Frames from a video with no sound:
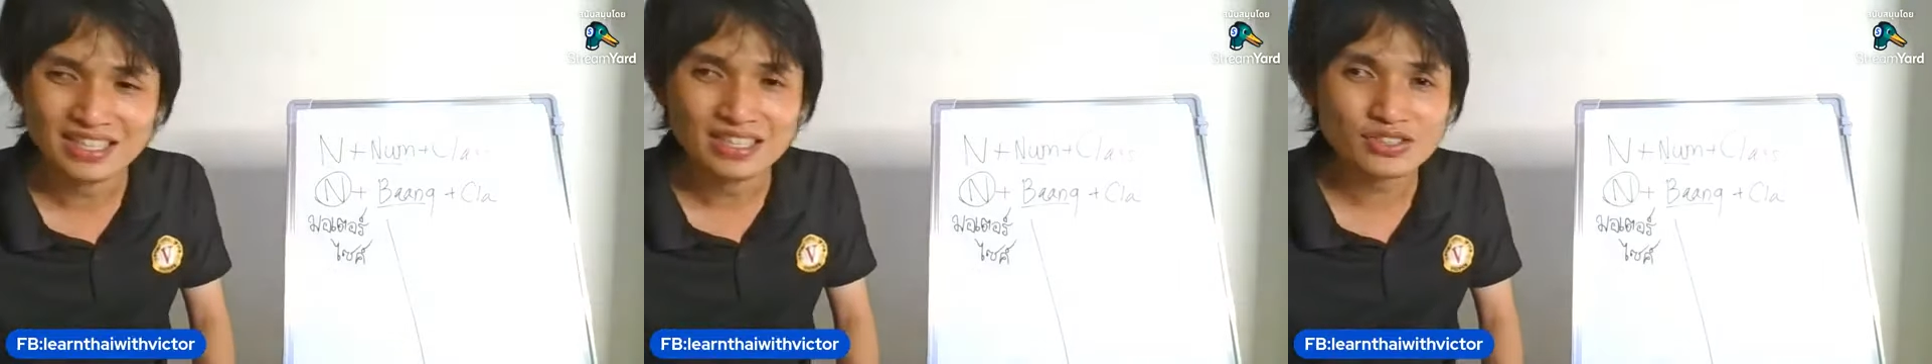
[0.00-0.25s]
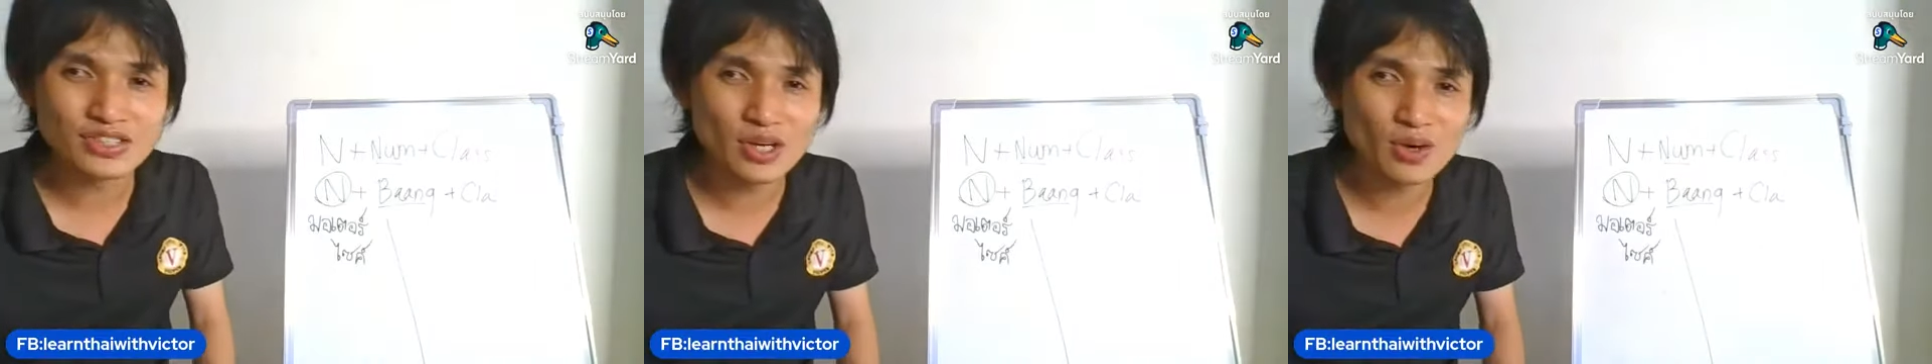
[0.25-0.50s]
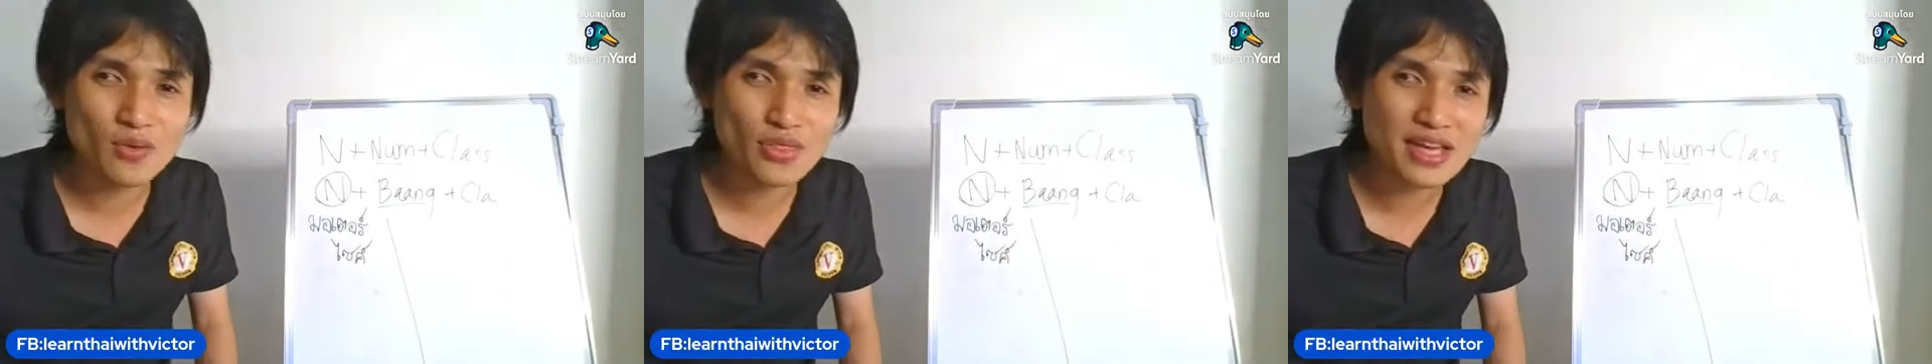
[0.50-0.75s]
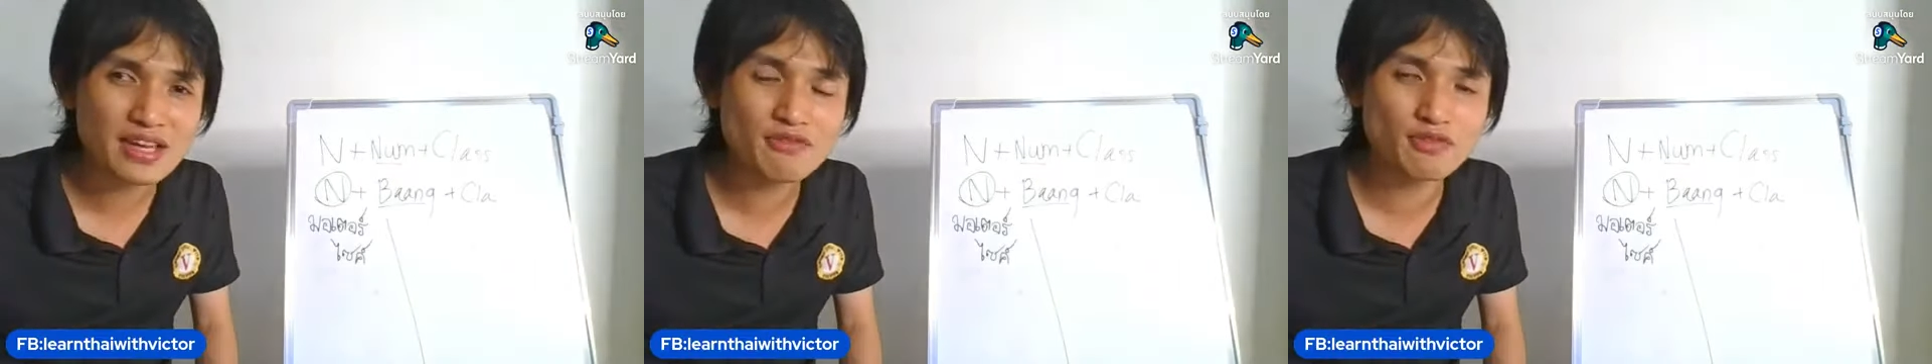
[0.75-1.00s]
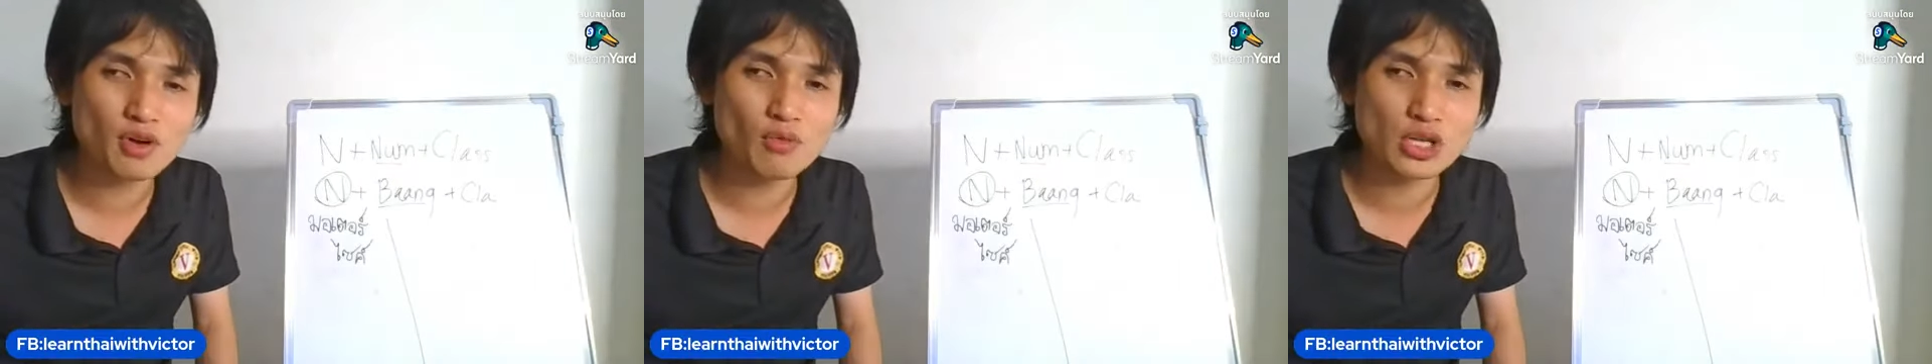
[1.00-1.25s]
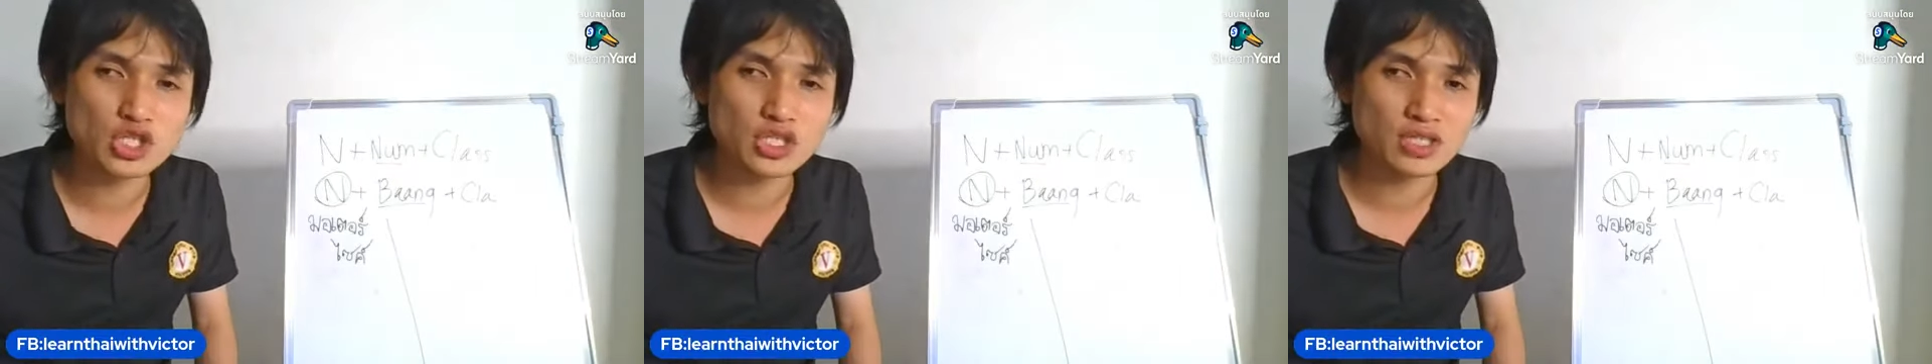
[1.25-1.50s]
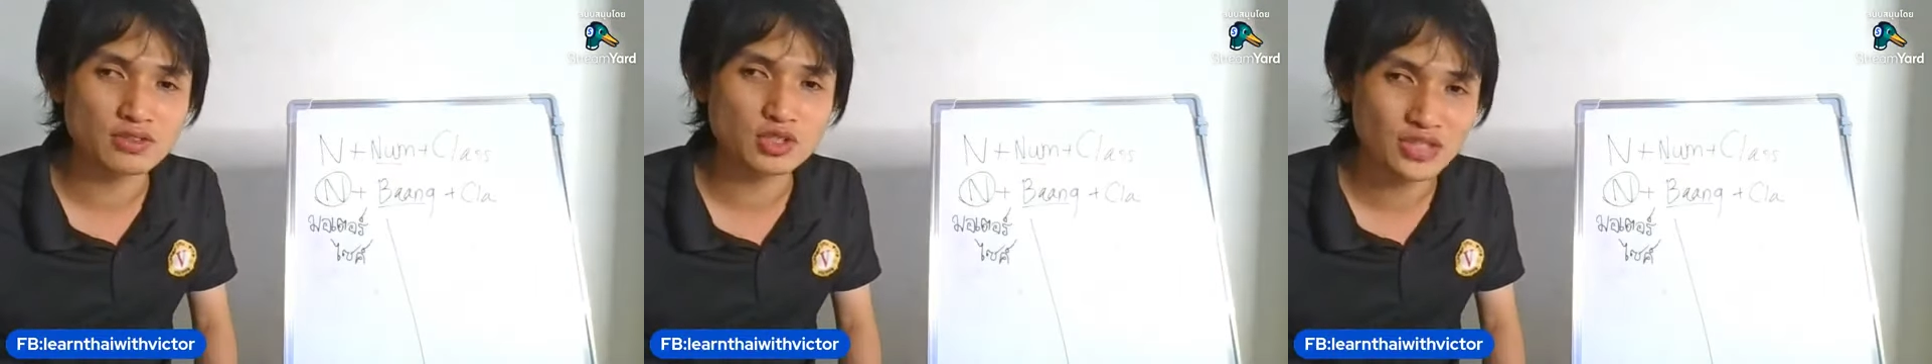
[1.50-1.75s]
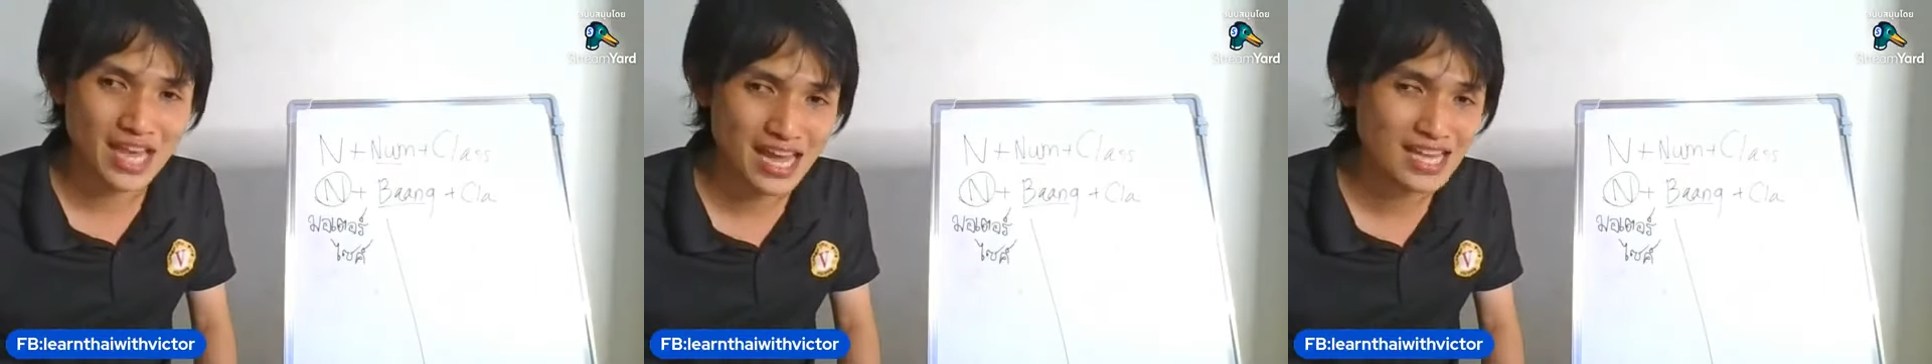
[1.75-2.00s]
So thank you for watching
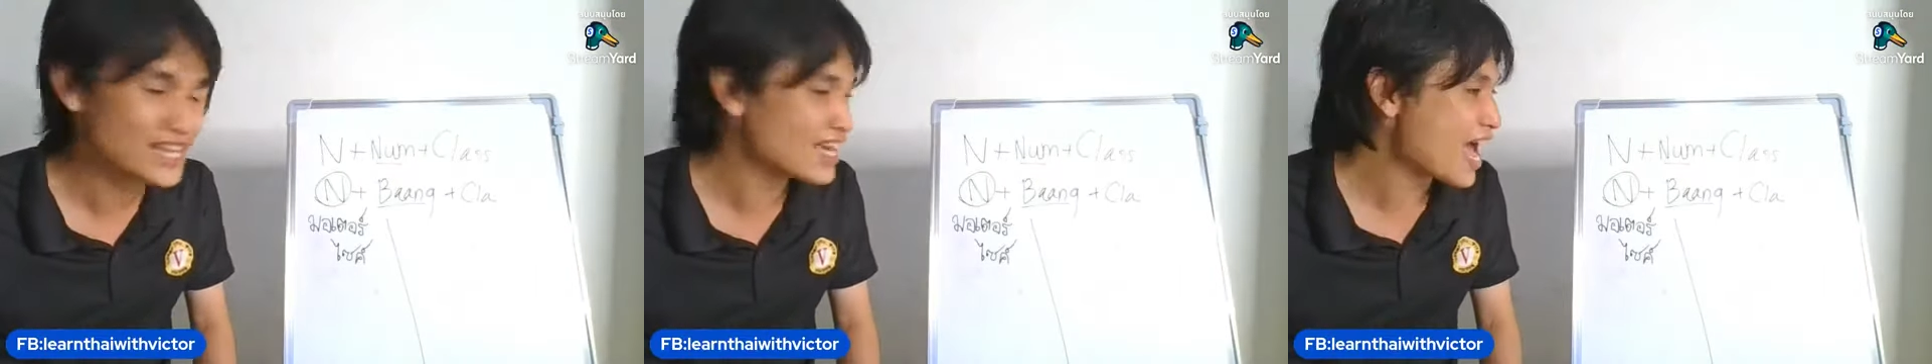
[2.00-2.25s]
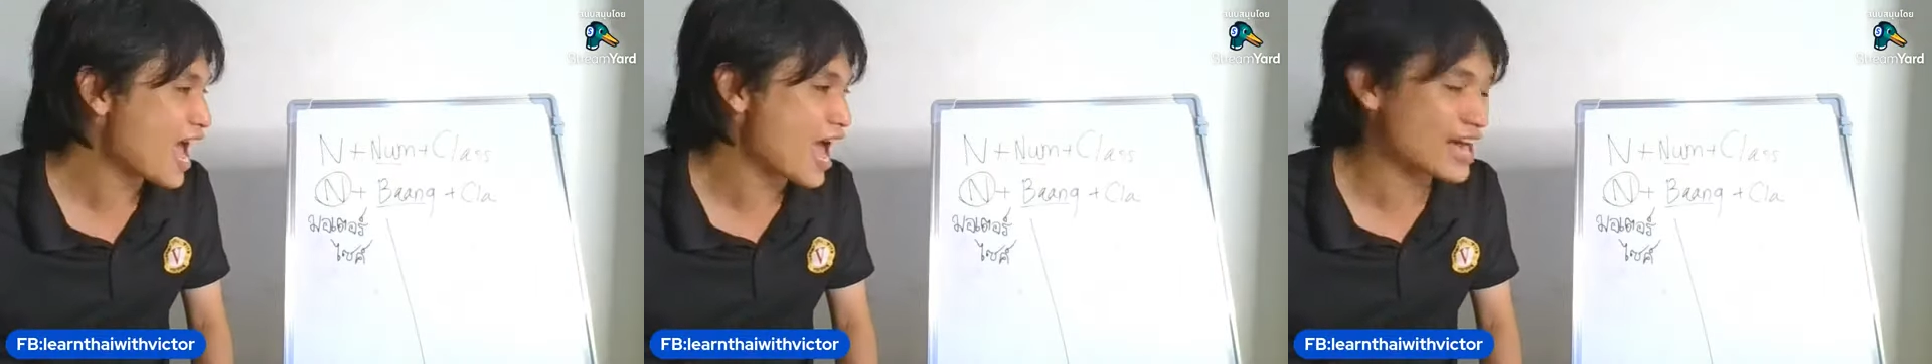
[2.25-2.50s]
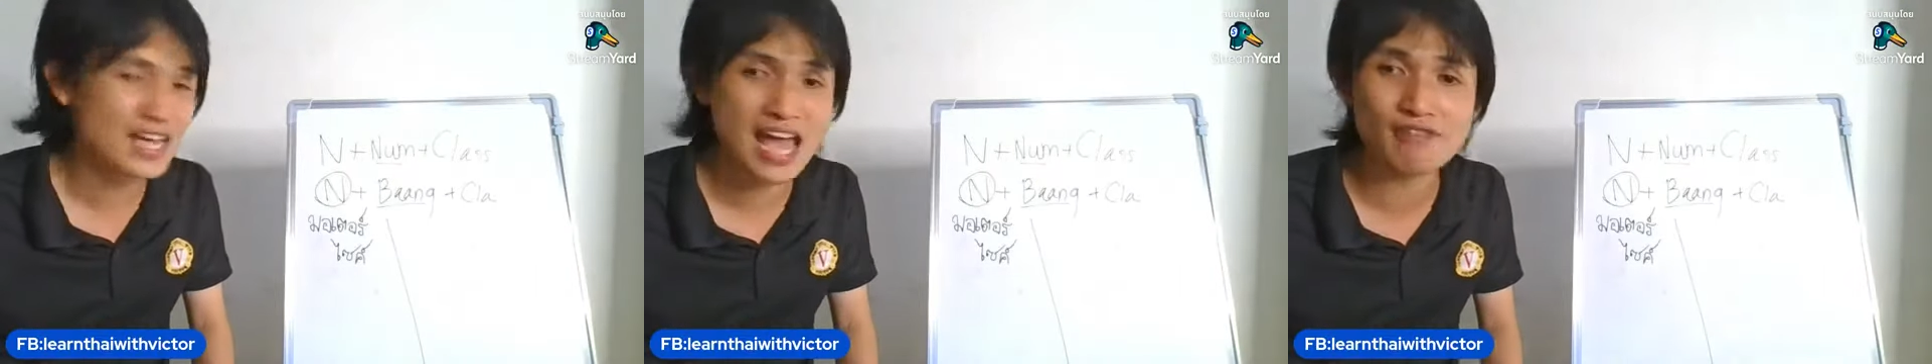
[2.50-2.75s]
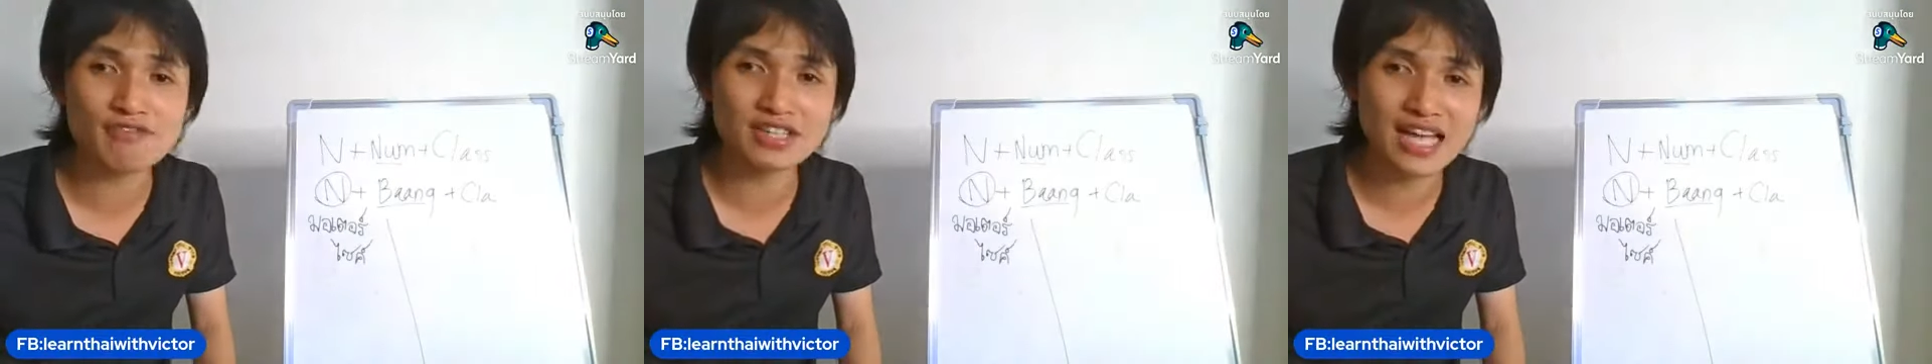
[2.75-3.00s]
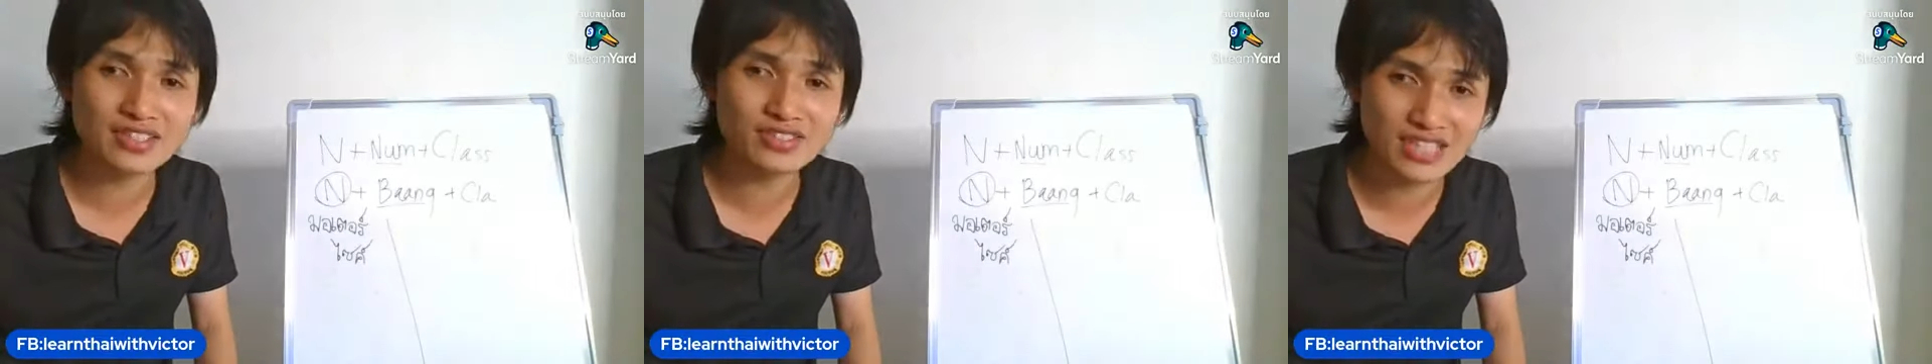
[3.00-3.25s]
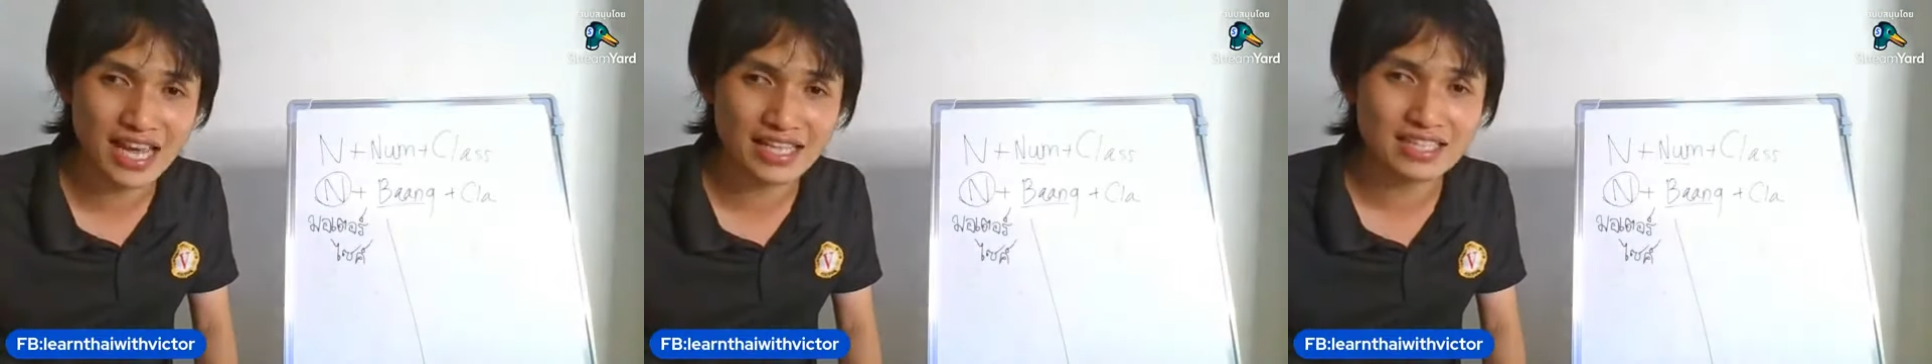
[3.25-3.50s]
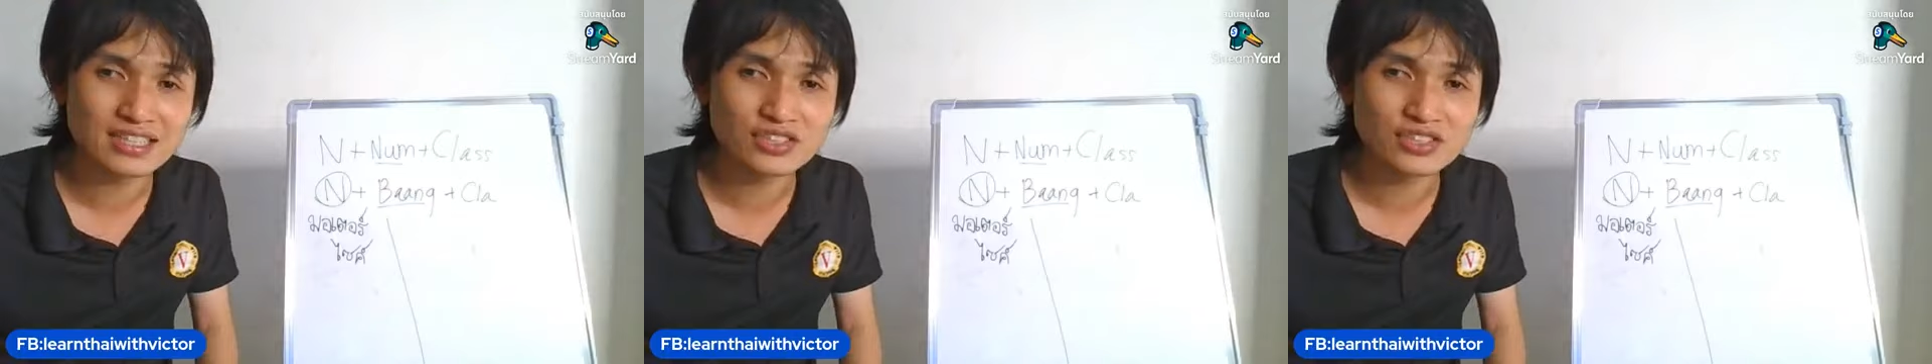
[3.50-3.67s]
today, and have a nice day.